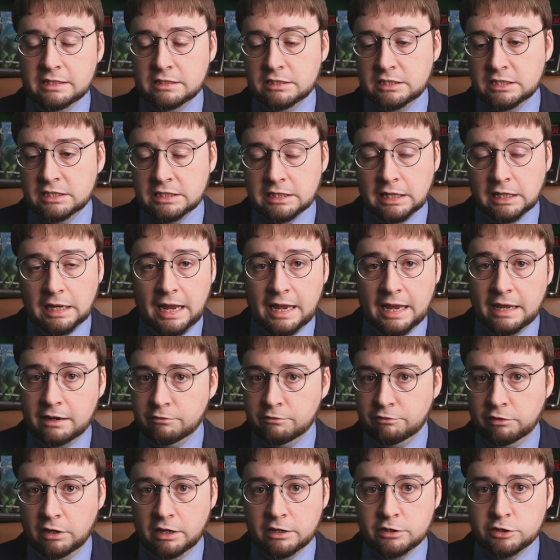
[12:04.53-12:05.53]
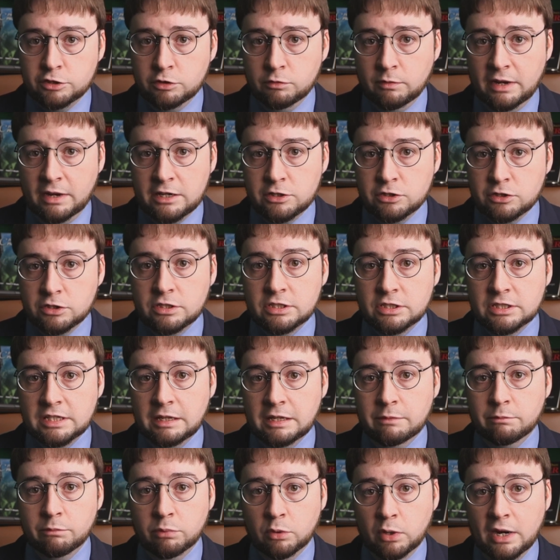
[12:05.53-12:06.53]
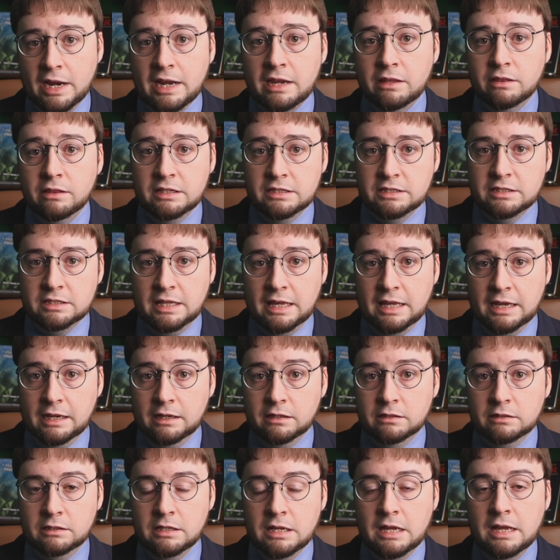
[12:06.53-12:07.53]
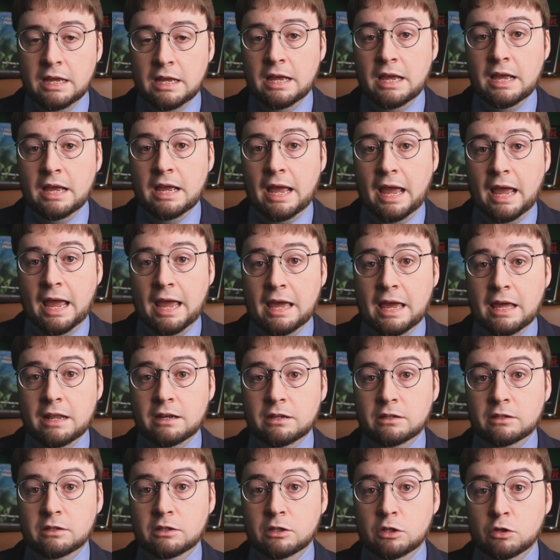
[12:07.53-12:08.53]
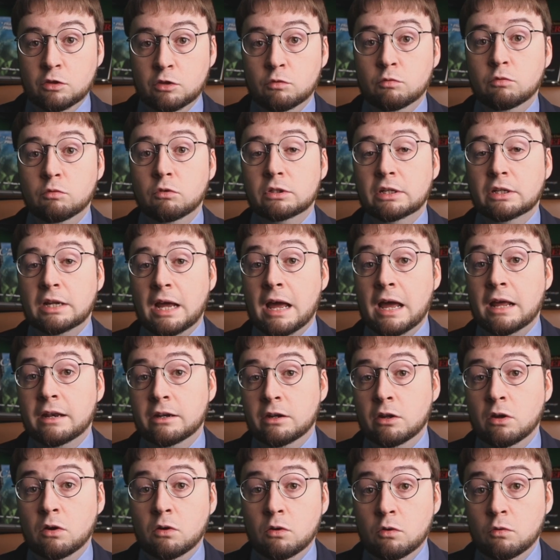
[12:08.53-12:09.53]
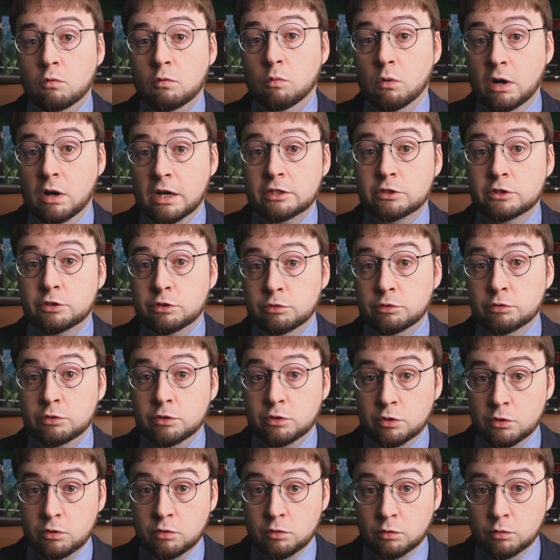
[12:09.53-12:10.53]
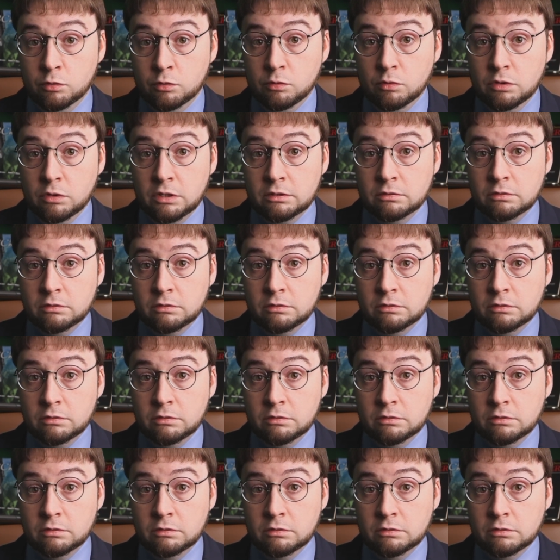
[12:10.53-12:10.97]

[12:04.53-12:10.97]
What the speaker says: Slight fluctuations can break this thing, and you will not know what to do